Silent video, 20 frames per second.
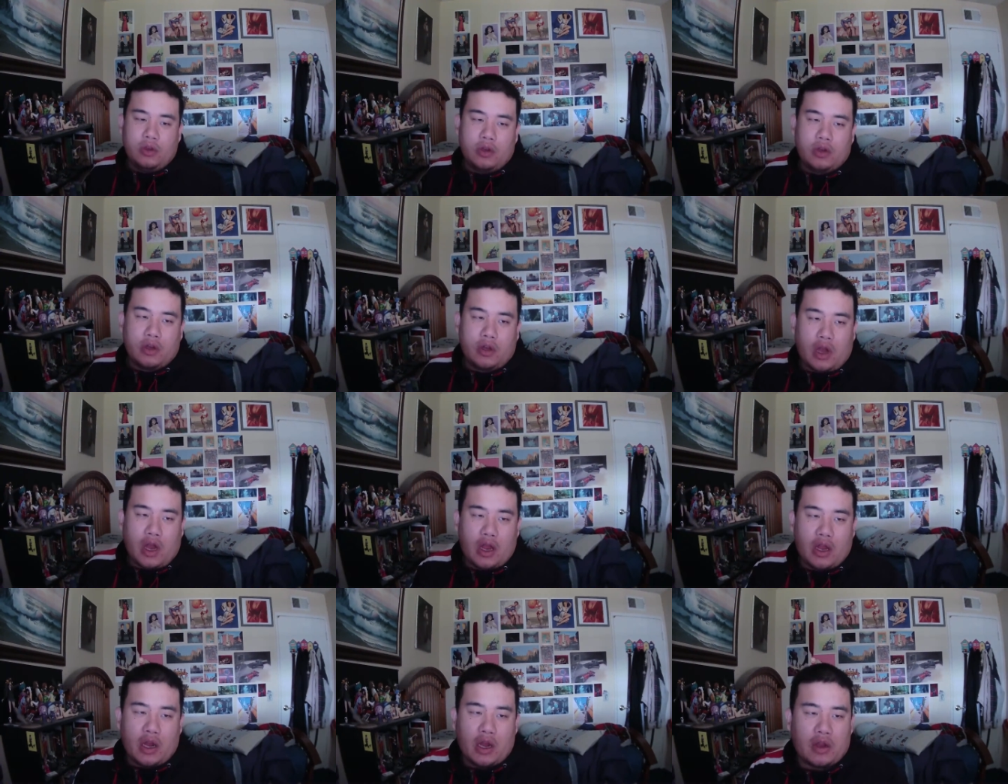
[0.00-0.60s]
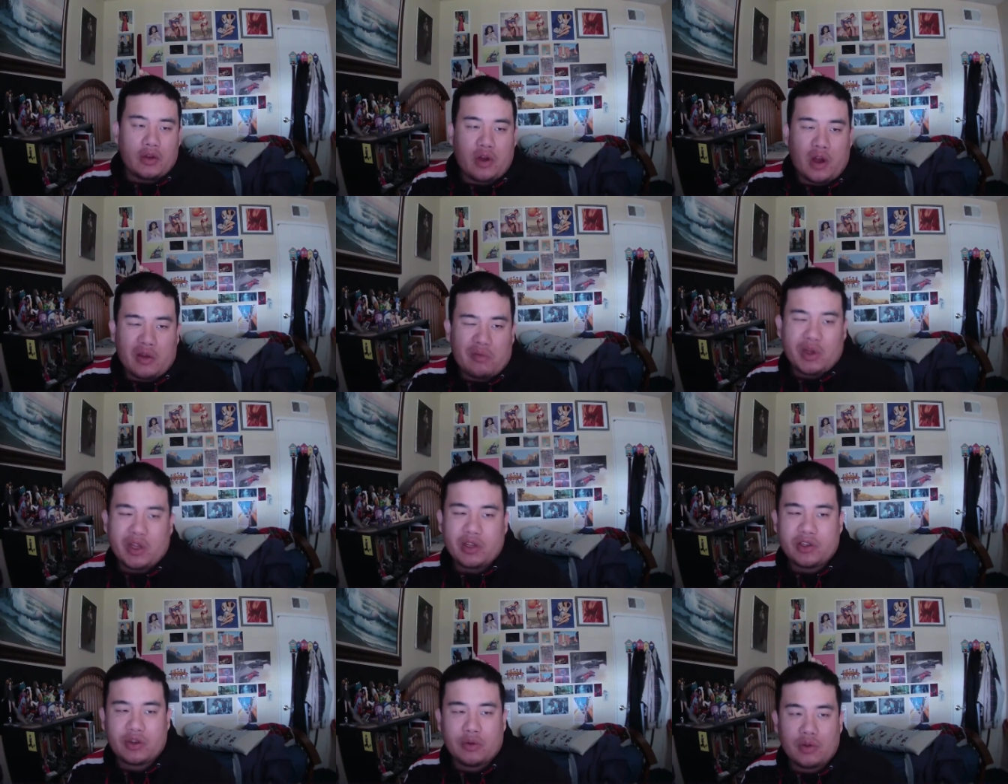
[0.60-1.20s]
I, I, I,
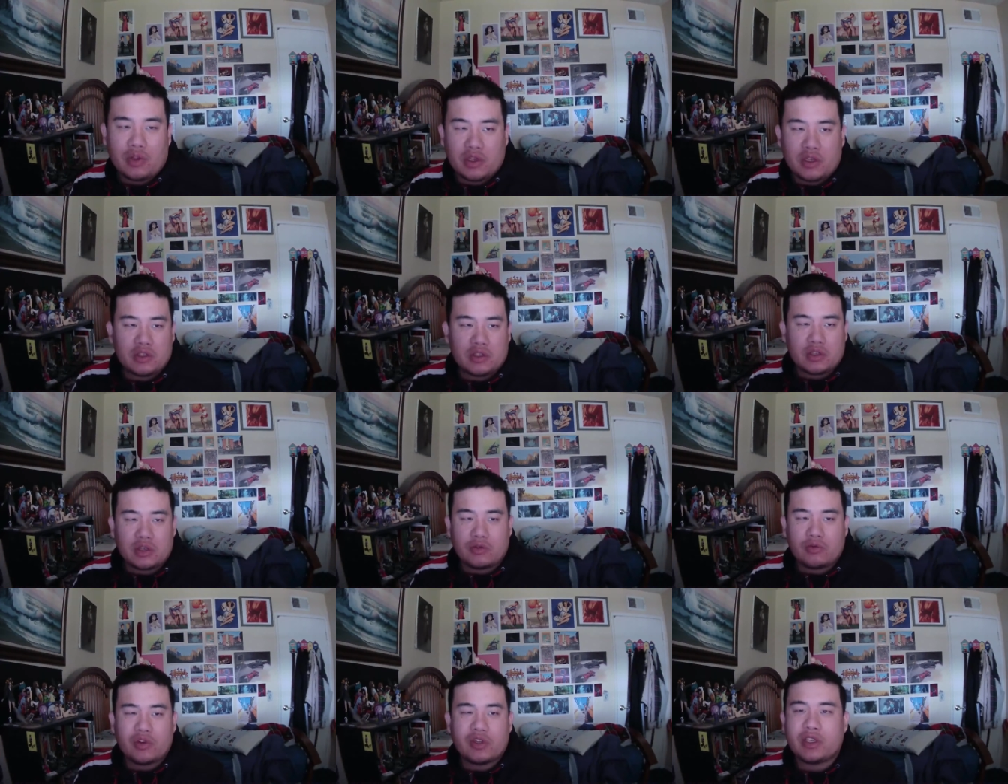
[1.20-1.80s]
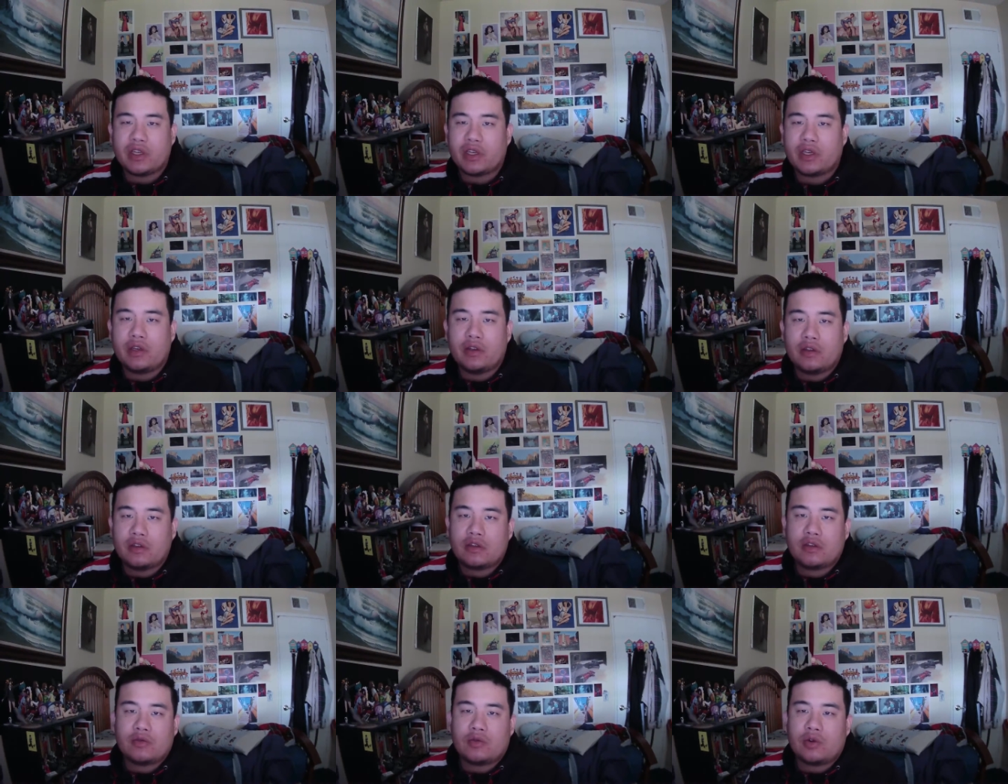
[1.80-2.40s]
made something like it's like
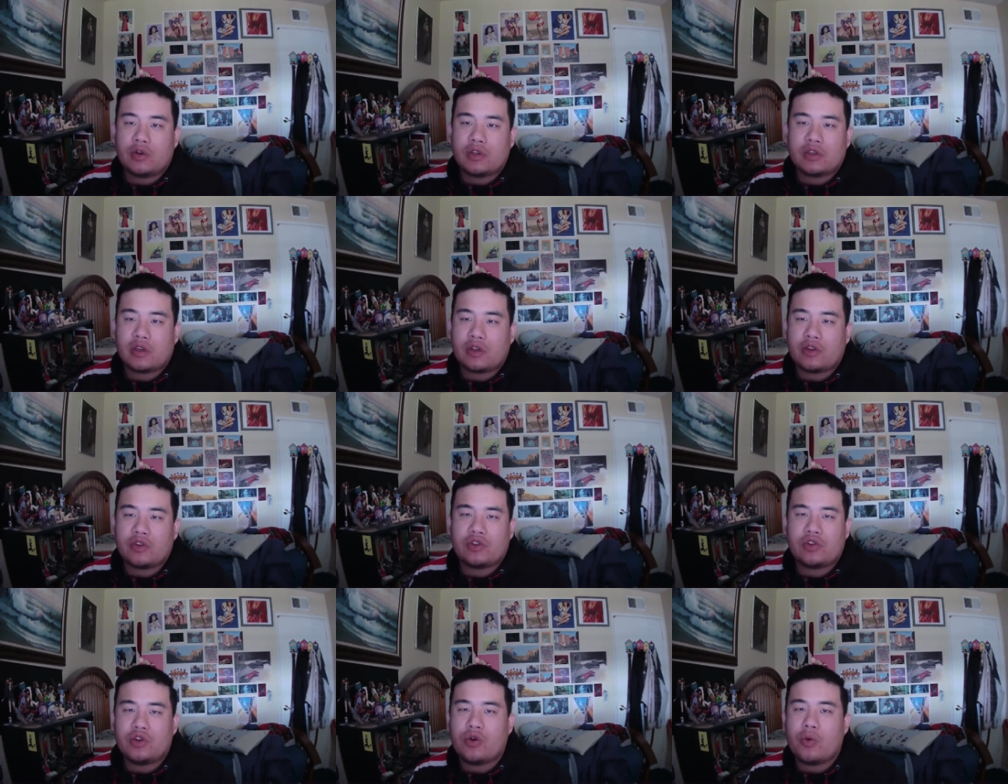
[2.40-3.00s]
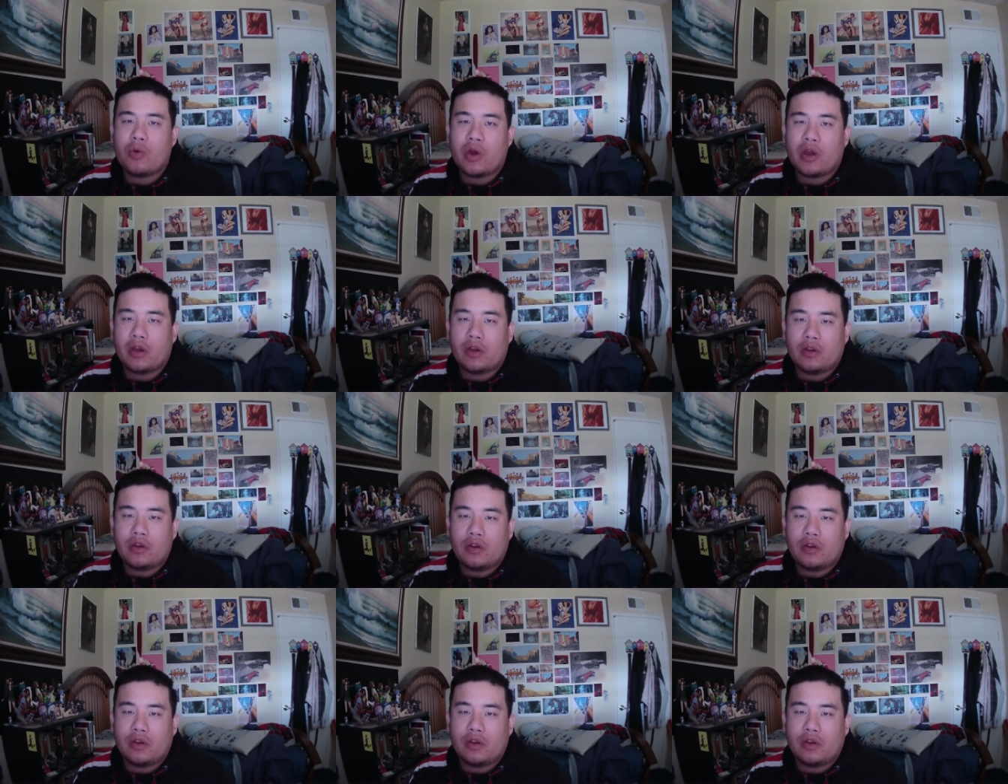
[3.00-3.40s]
ridiculous, where it's like there's no way,